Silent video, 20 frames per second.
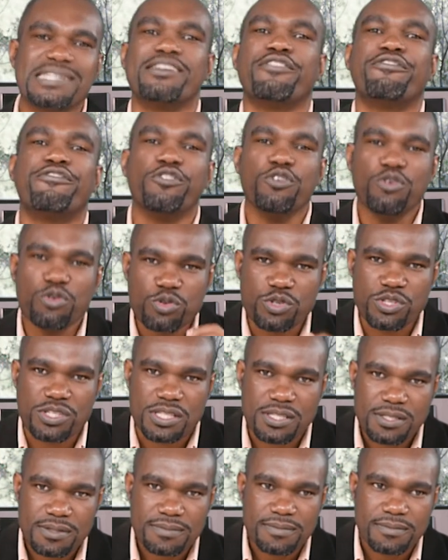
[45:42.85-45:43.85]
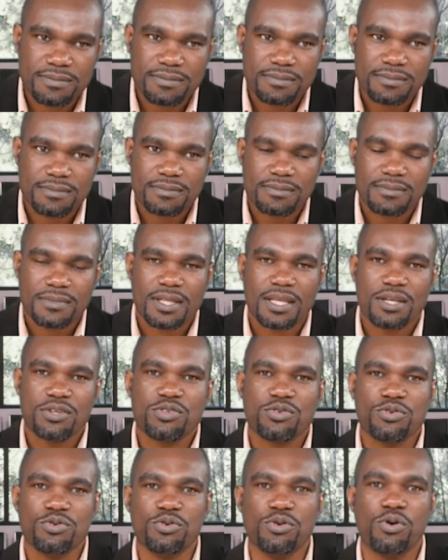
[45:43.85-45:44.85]
refuse
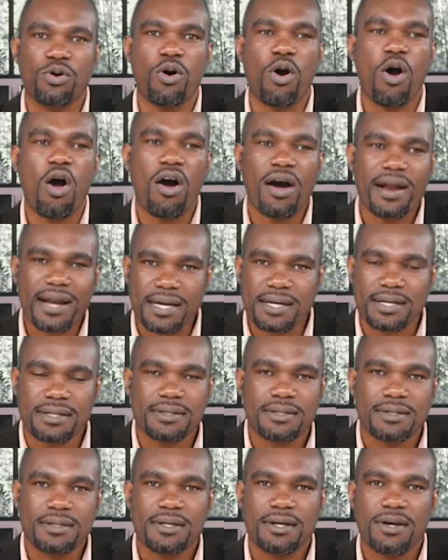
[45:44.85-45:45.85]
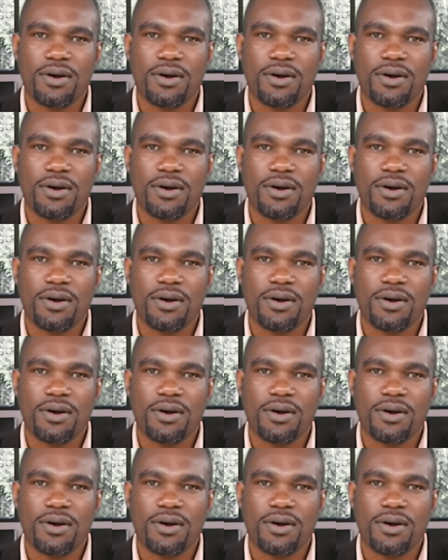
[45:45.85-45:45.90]
to honor